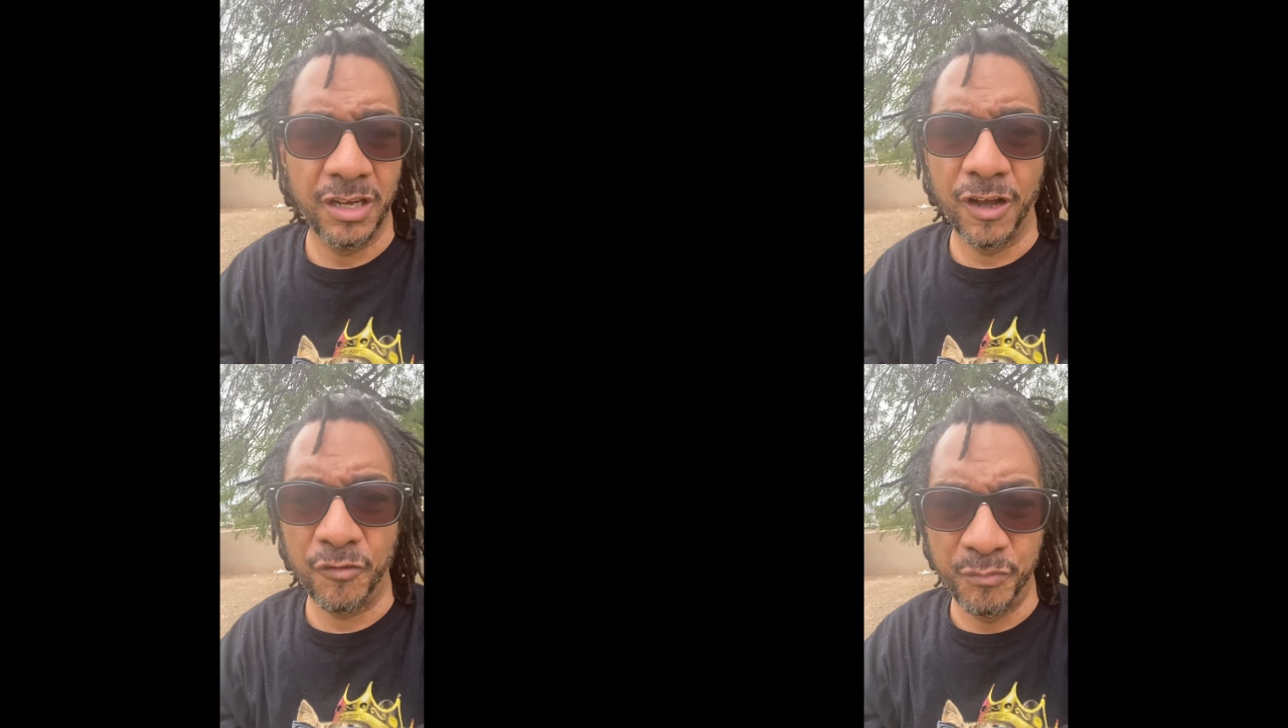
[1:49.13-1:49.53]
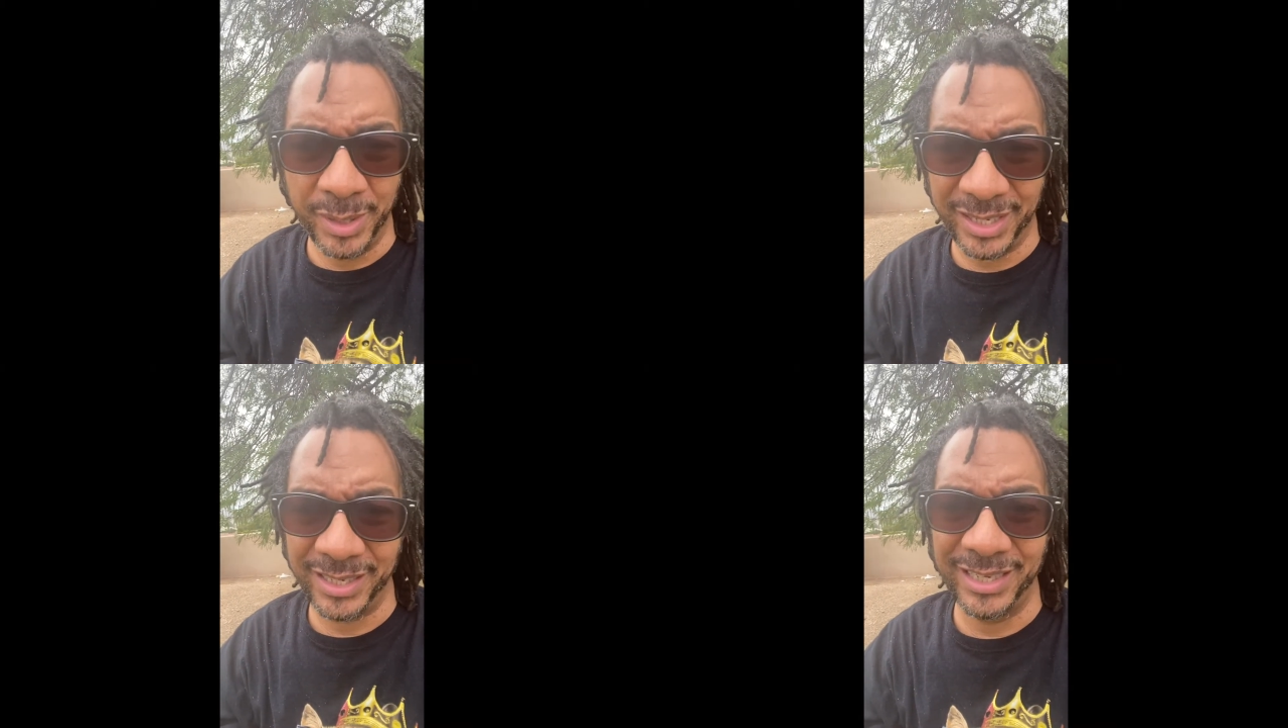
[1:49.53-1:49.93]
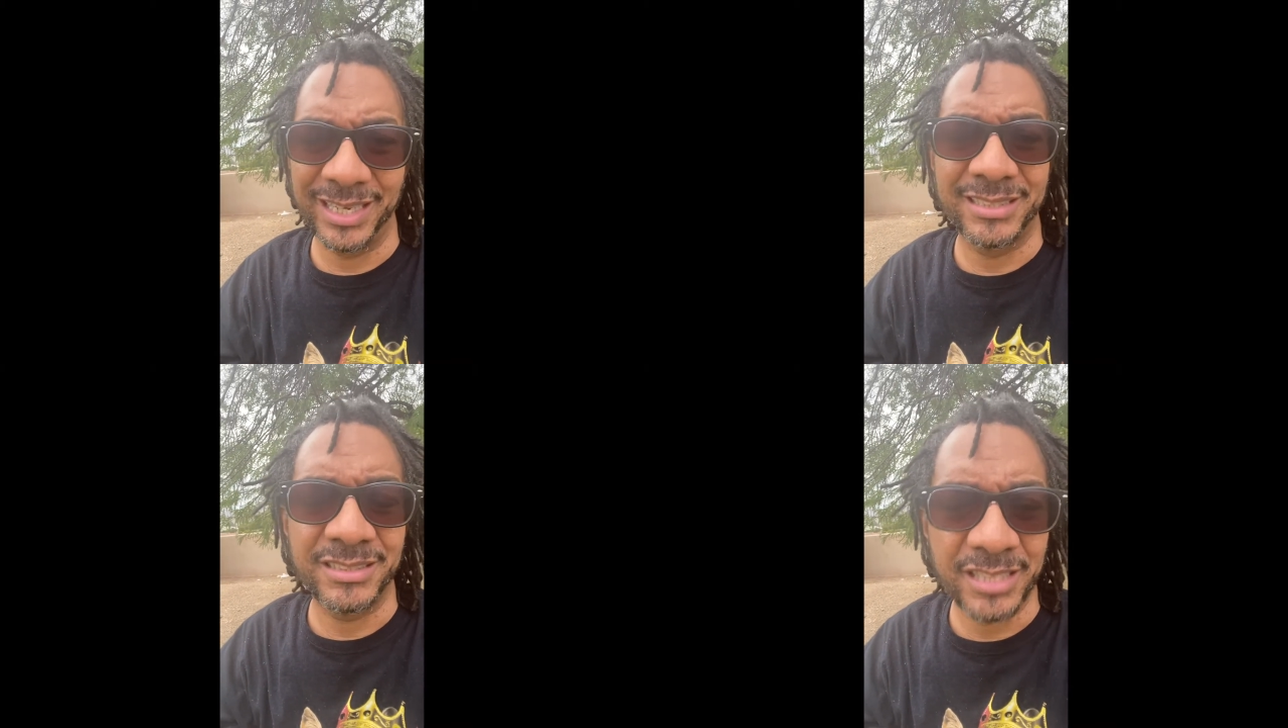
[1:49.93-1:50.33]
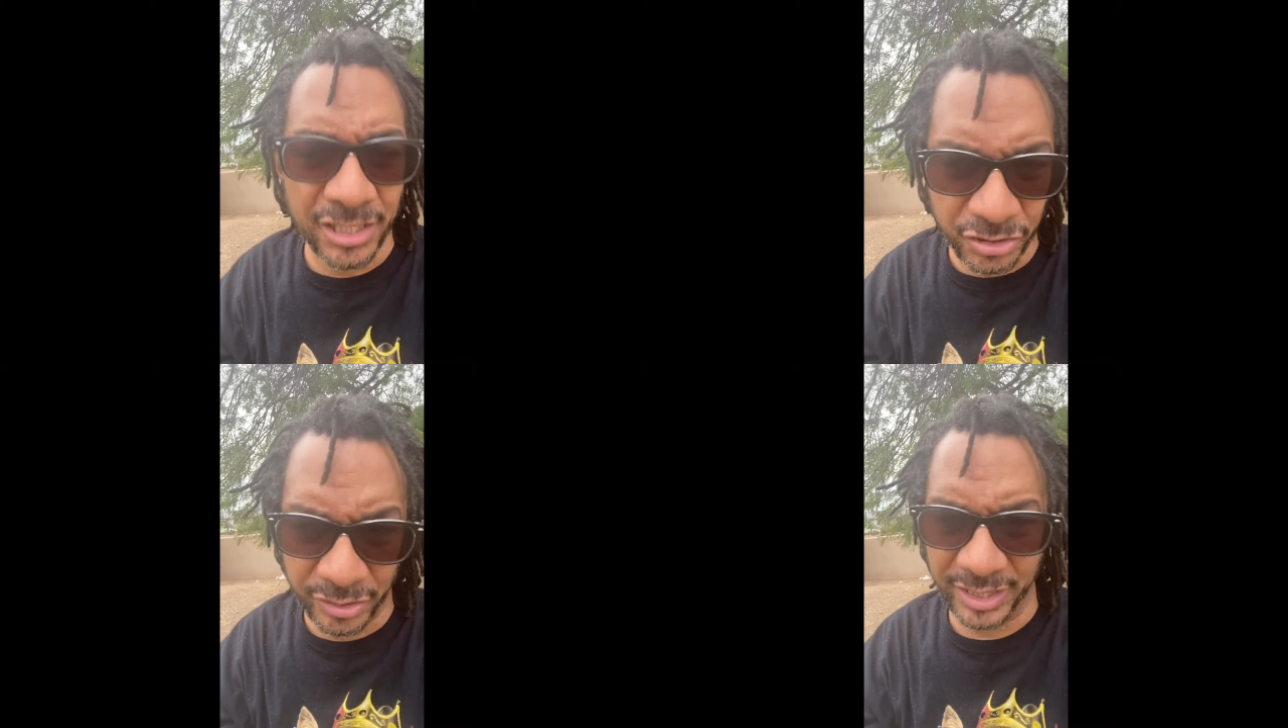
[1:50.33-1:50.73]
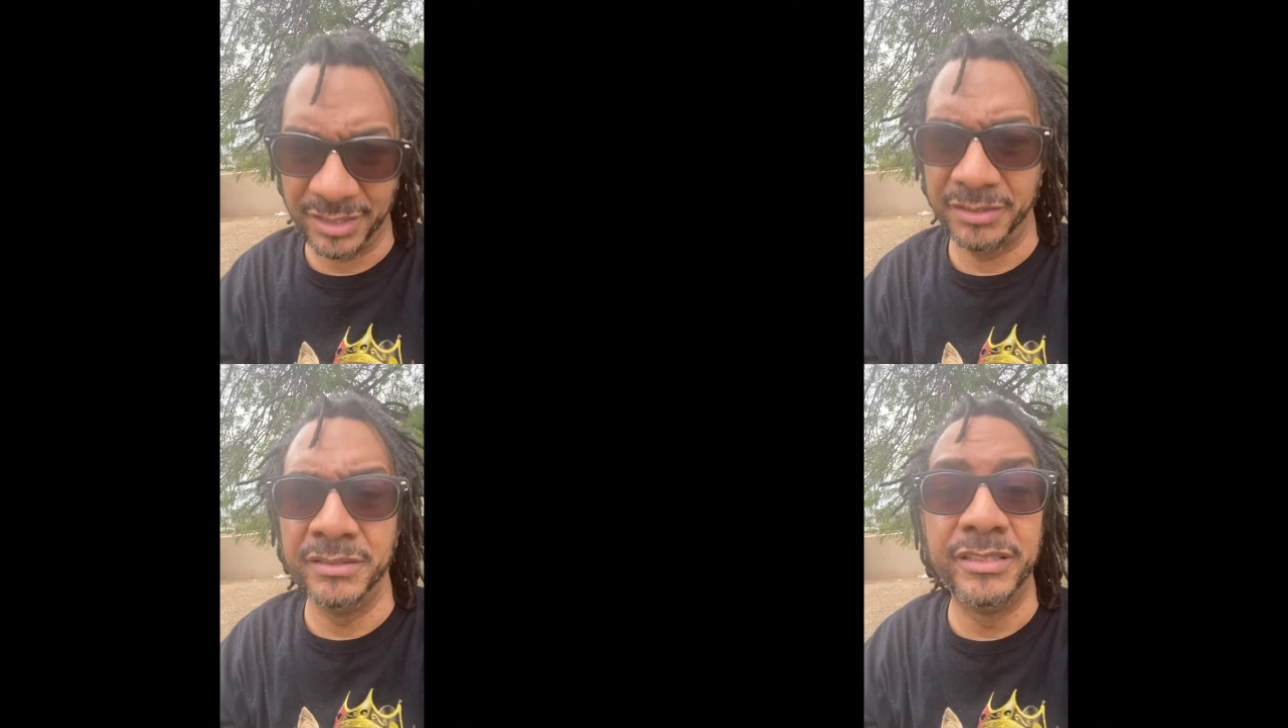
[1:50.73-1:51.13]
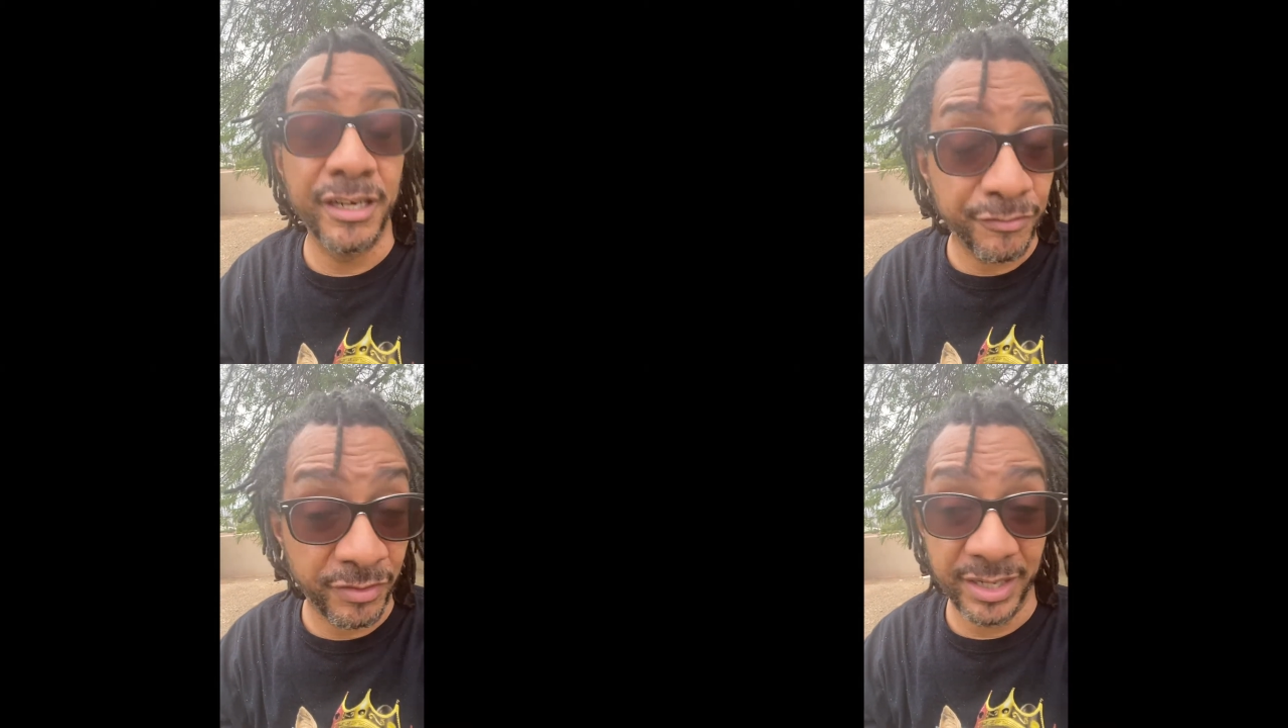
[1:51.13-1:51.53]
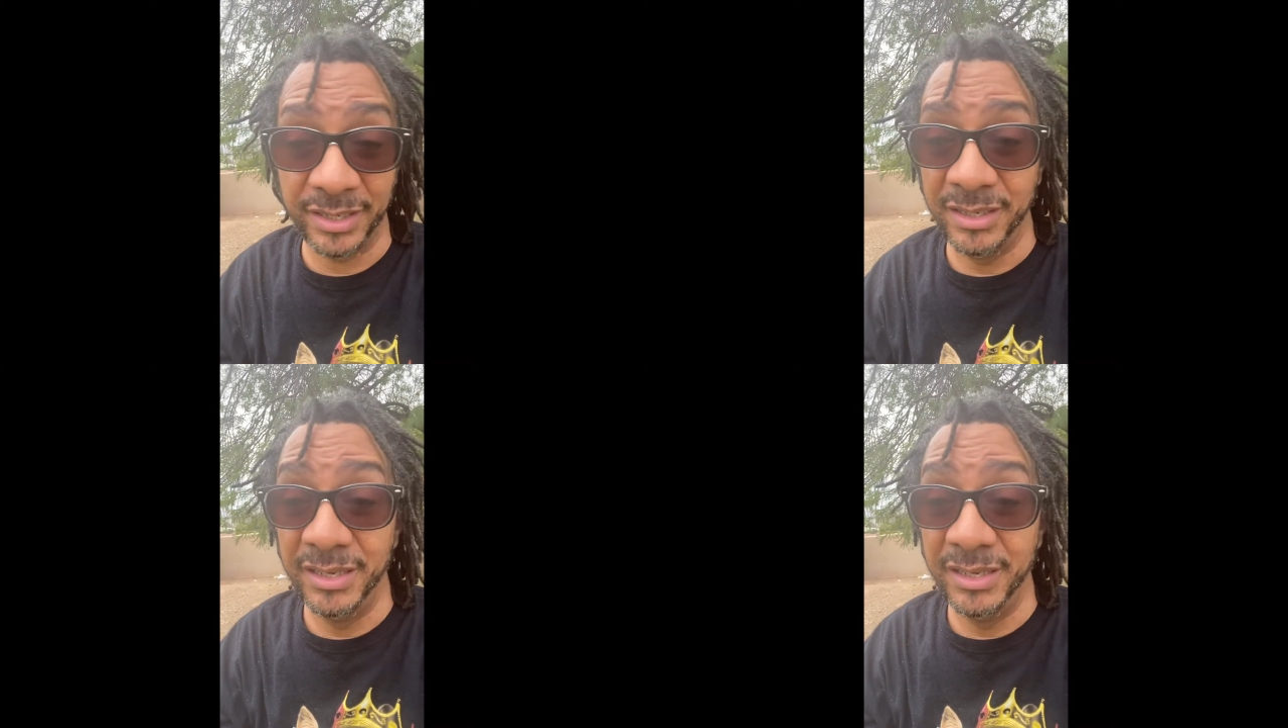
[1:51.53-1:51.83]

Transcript: of being eccentric, different,